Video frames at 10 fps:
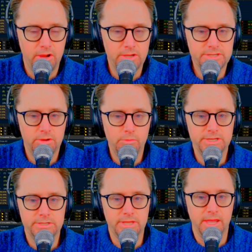also,
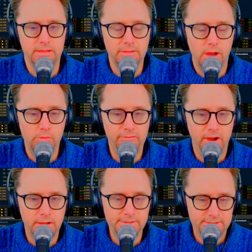which is a low
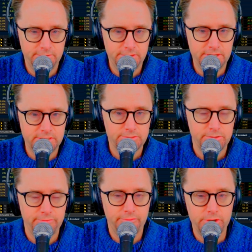volatility sort
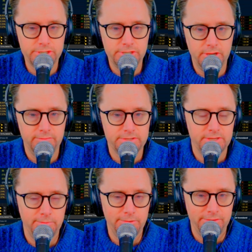of version of a
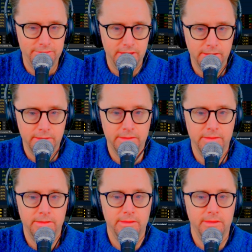similar thing.
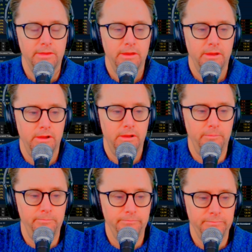
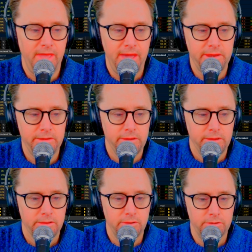That
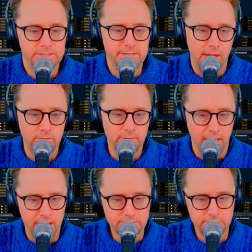goes down
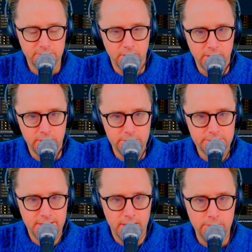less when the market goes
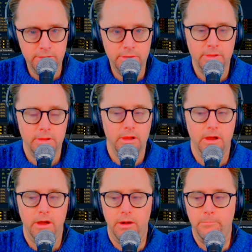down.
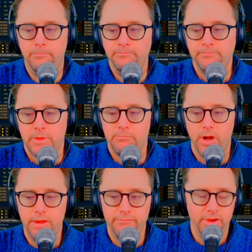
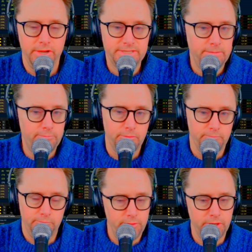But very simple.
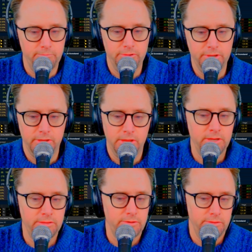You can put it in
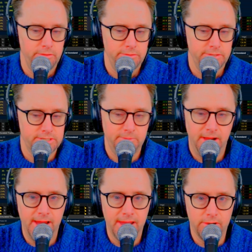either the
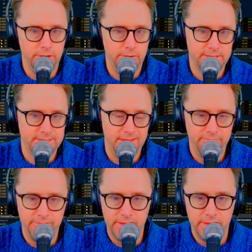SPY or
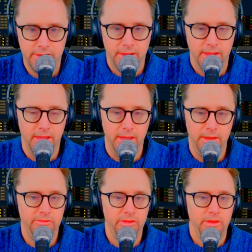USMV.
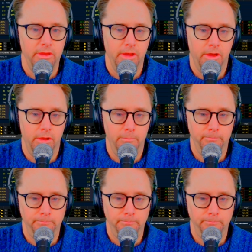And I